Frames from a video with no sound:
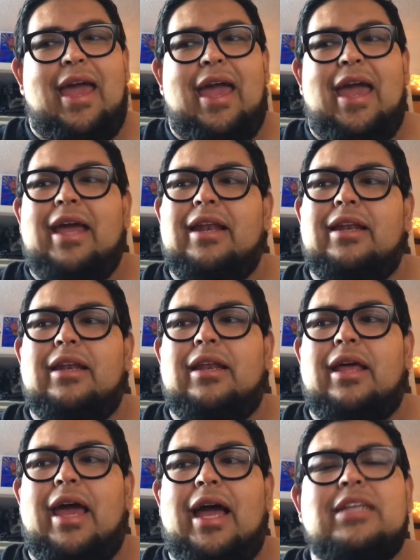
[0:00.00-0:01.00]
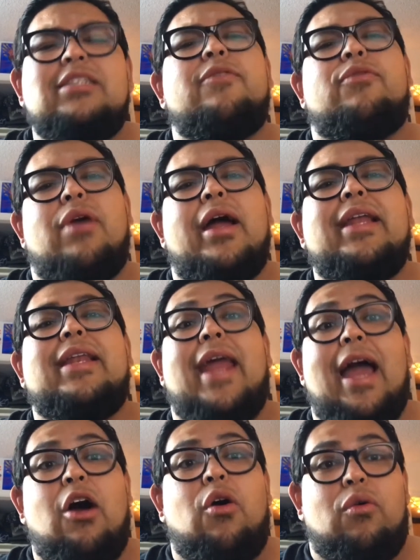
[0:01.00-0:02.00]
And as of right
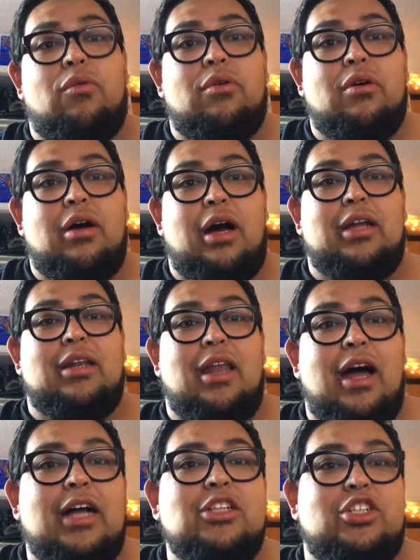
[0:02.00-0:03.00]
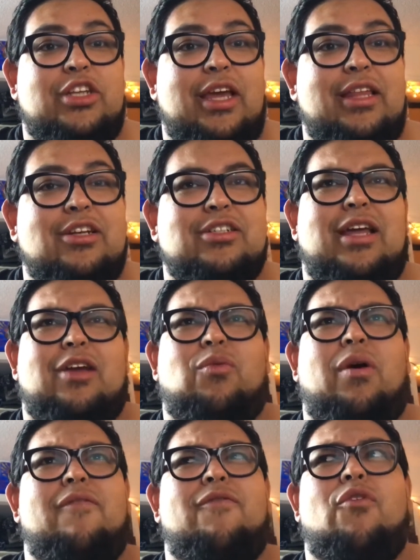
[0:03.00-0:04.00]
now, on launch day, there's like,
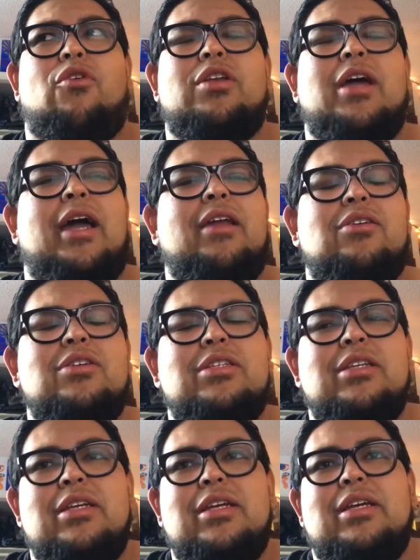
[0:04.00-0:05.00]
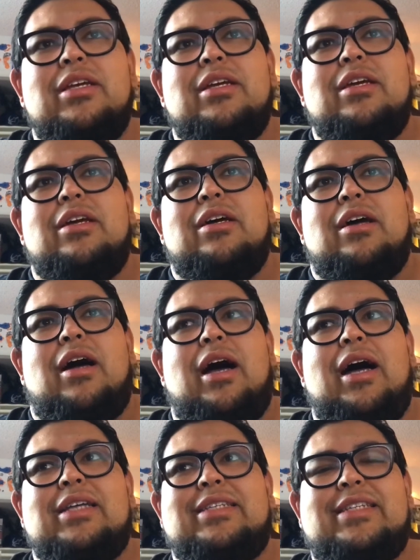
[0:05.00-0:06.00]
what, 4 titles?
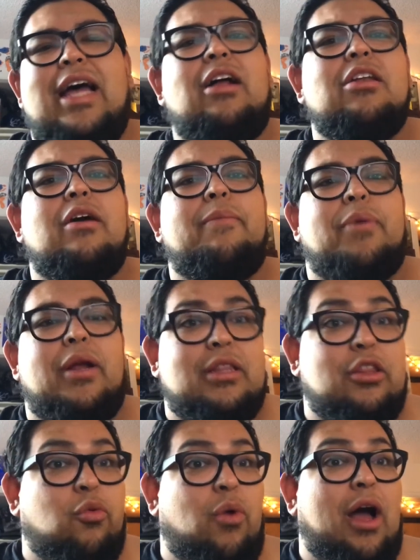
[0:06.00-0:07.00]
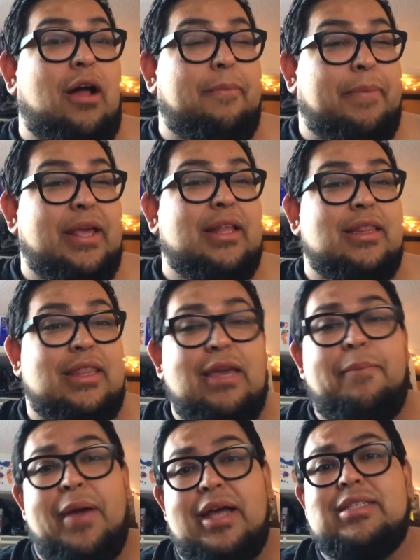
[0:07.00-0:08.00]
Zelda Breath of the Wild being the
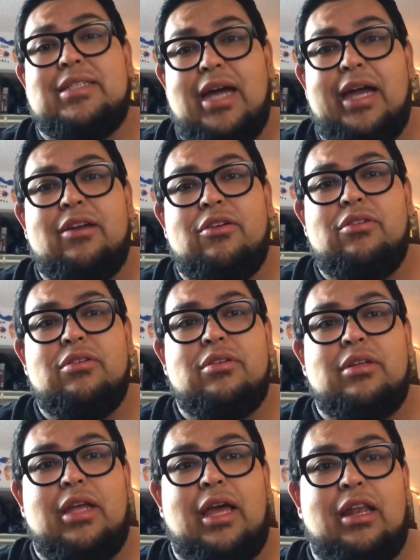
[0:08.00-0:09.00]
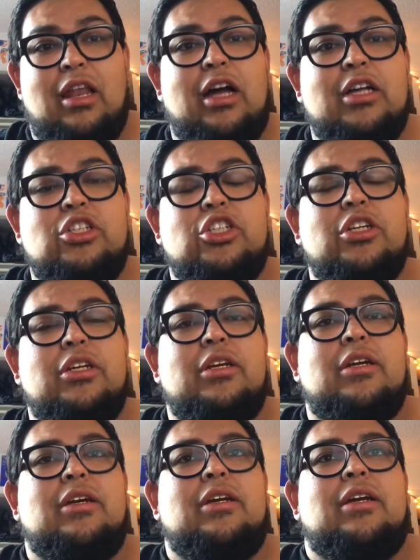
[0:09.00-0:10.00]
best title at launch.
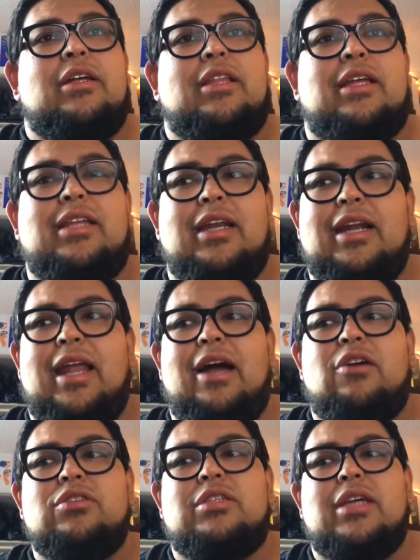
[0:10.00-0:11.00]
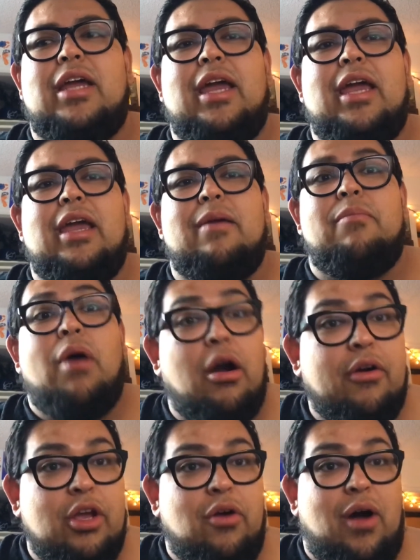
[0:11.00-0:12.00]
They did announce a
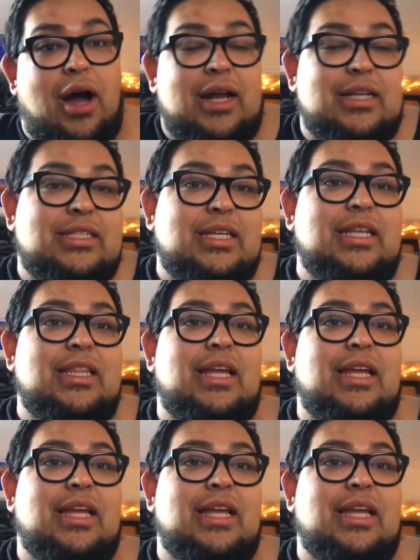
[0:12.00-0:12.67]
Mario Odyssey.